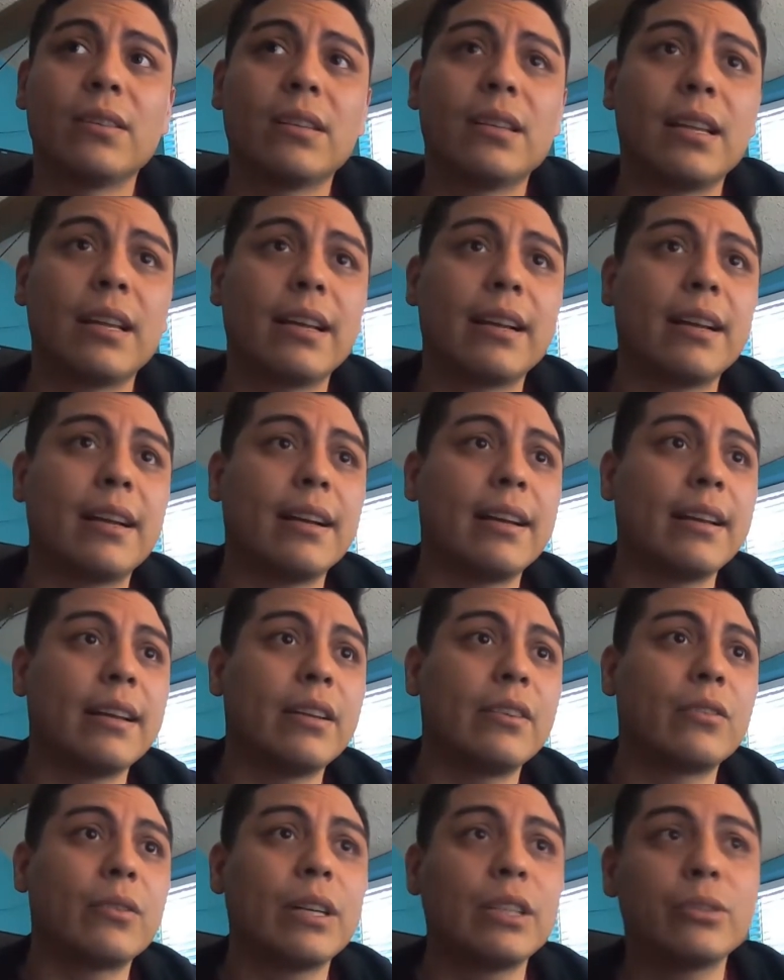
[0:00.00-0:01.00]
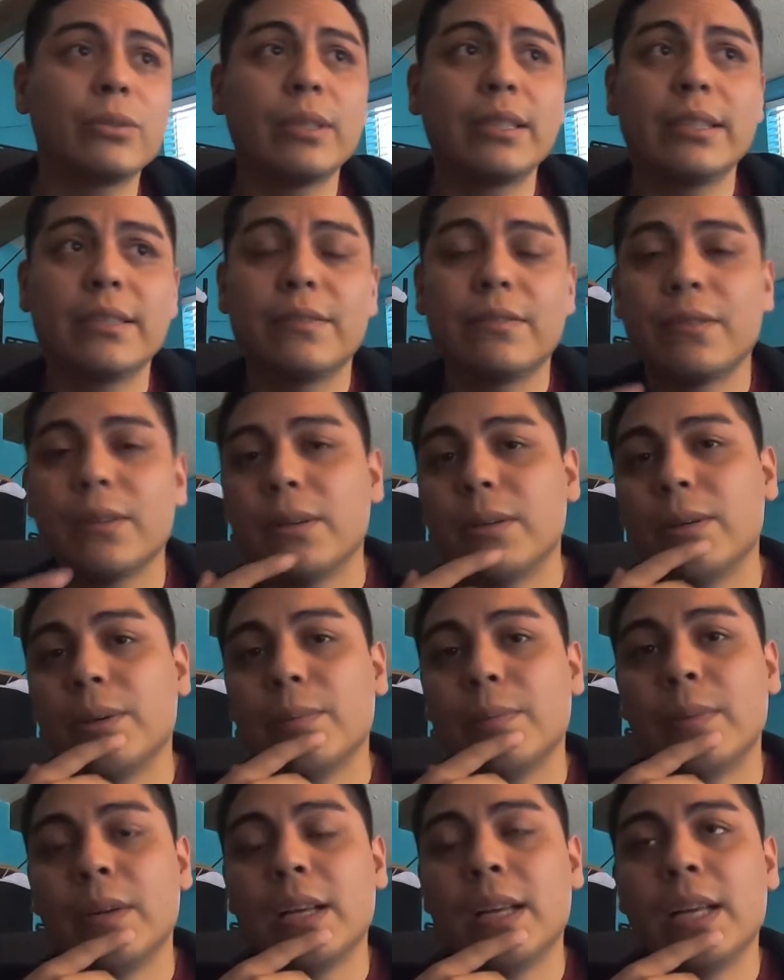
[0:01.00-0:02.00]
Like, I graduated
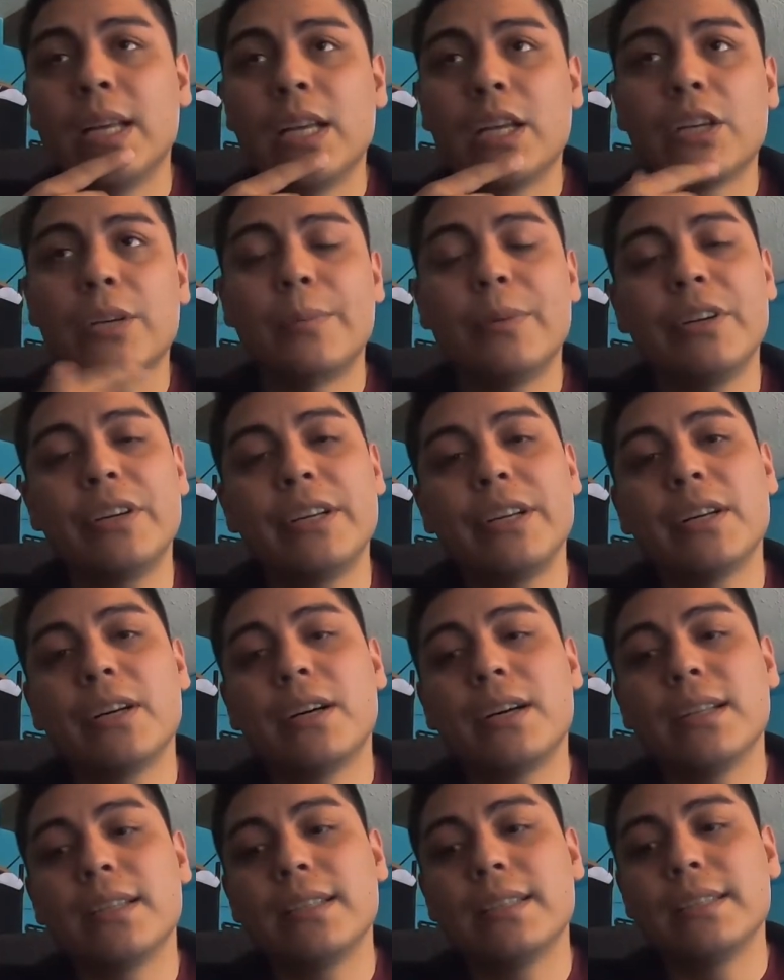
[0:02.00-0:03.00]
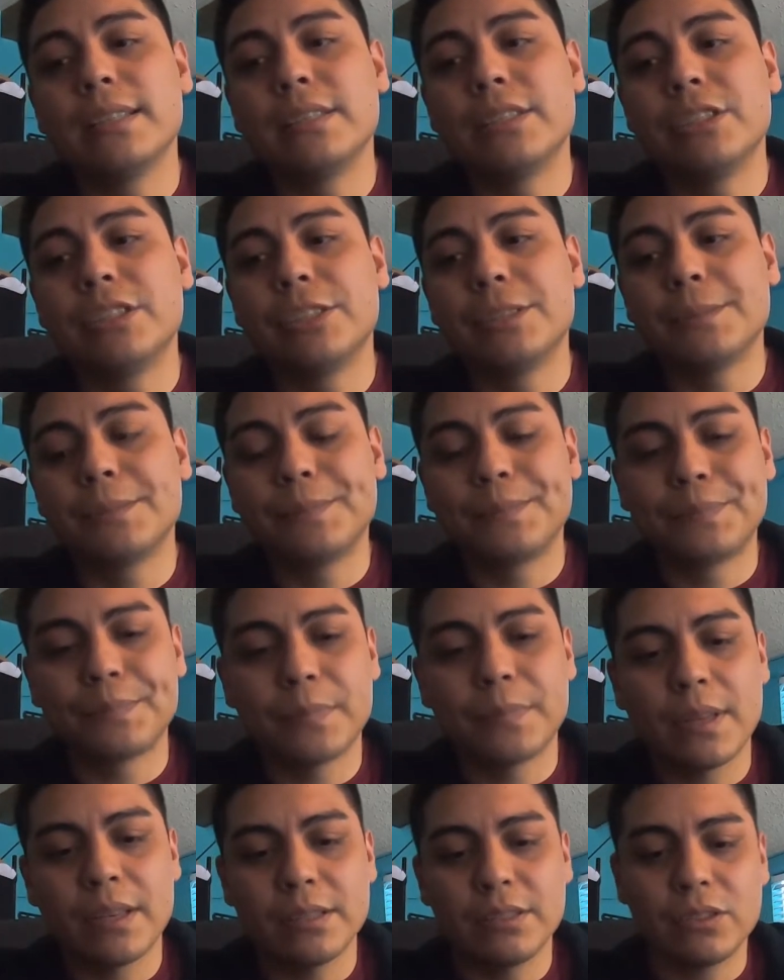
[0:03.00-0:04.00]
from community college,
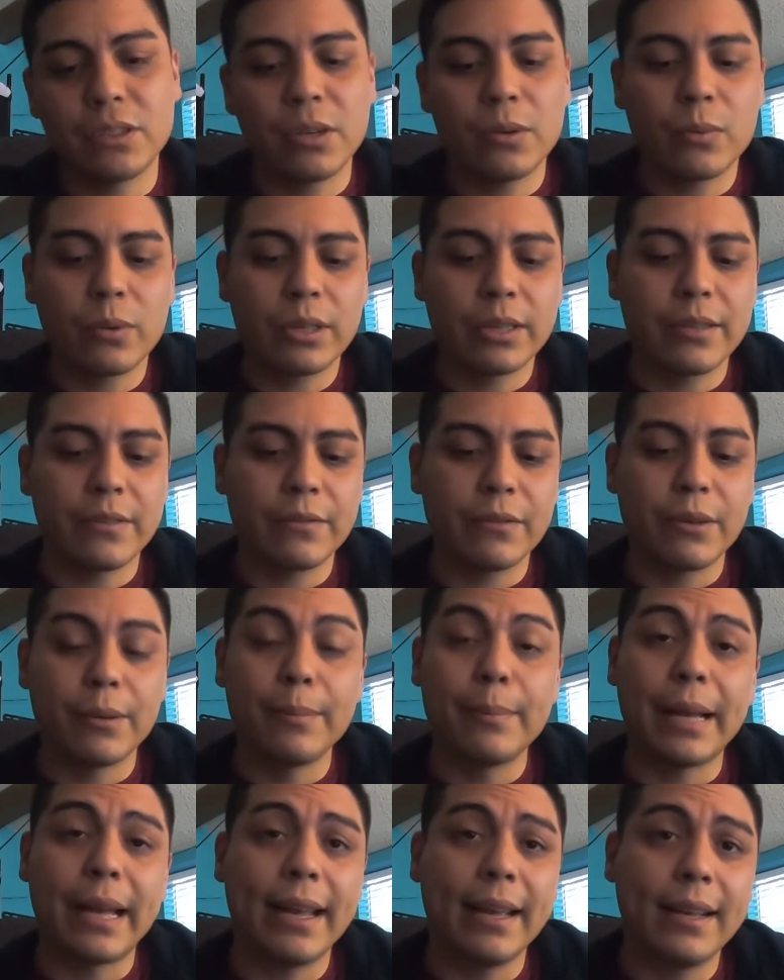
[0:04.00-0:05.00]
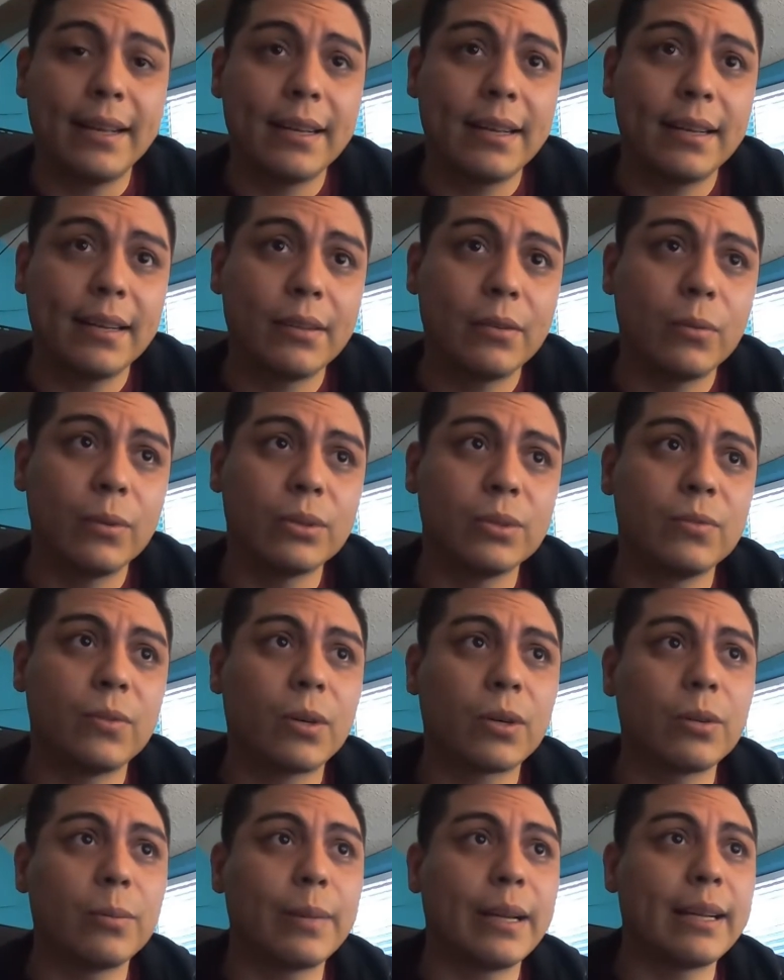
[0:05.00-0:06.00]
started working for a bank, Wells
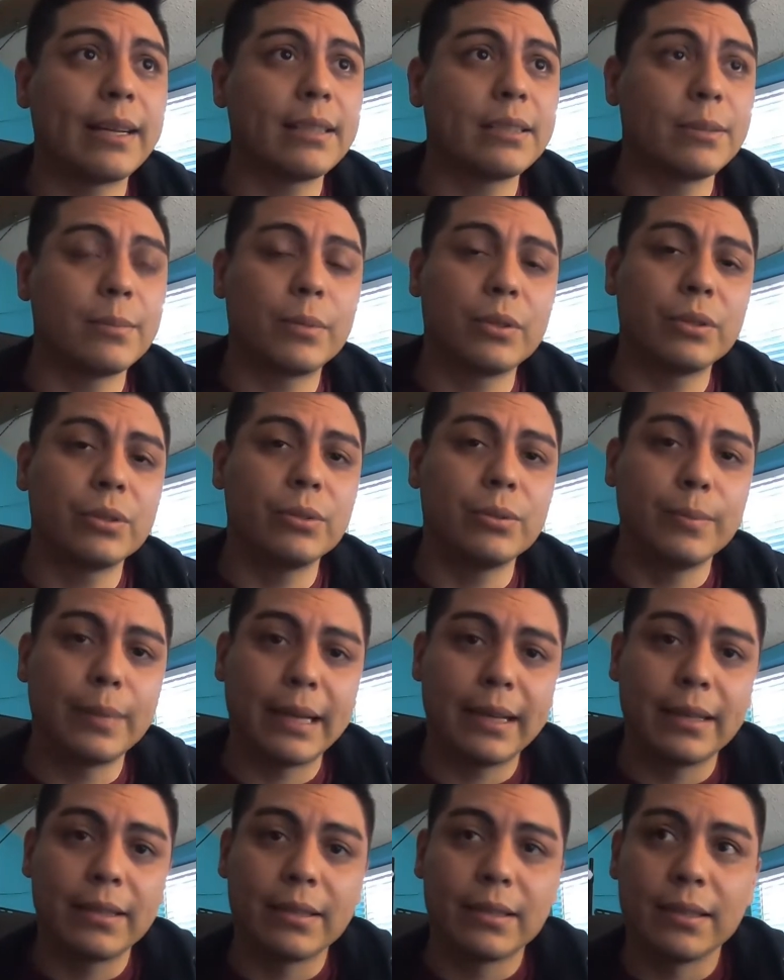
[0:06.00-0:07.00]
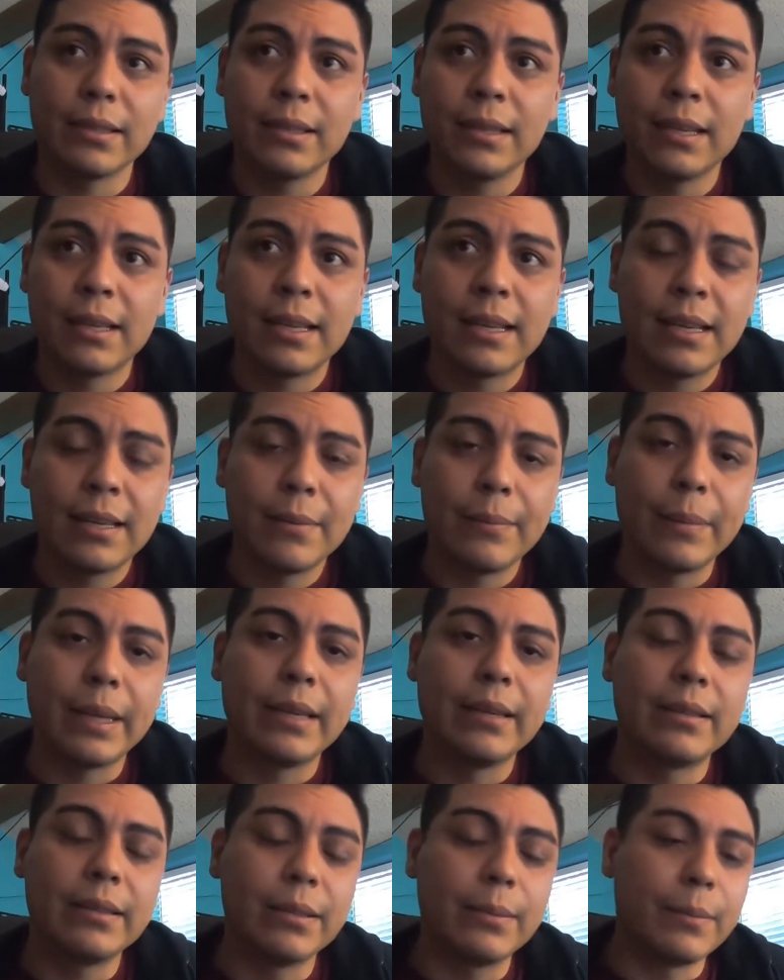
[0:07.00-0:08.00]
Fargo Bank, as a personal banker,
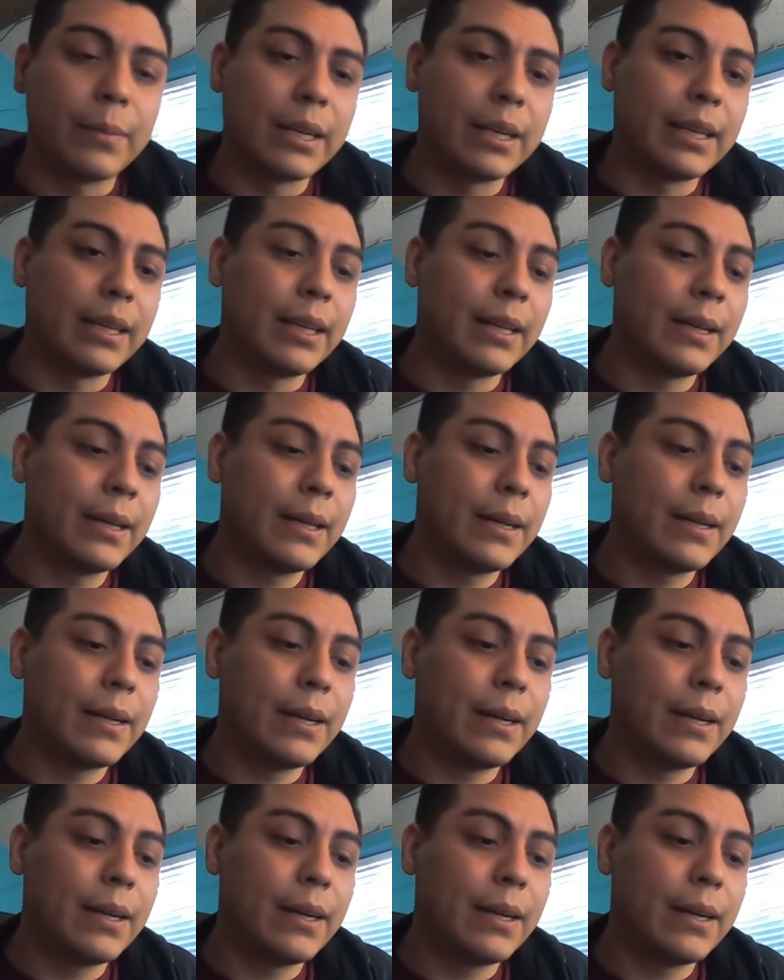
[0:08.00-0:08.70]
made good money.